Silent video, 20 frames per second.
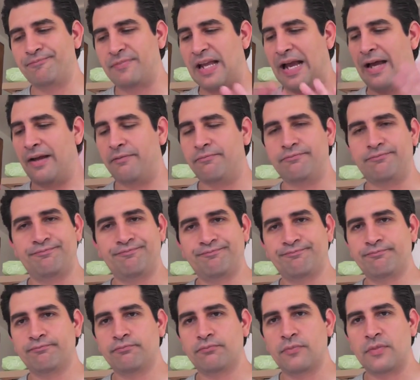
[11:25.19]
That
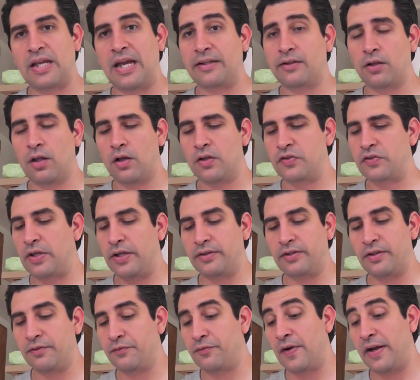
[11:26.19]
got lost. I
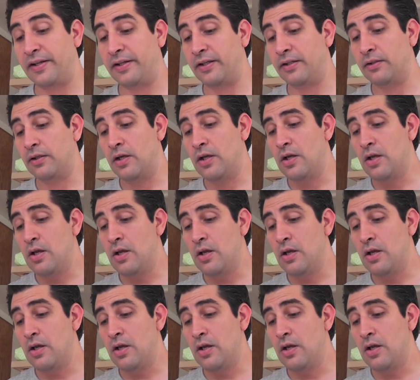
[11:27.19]
didn't find it.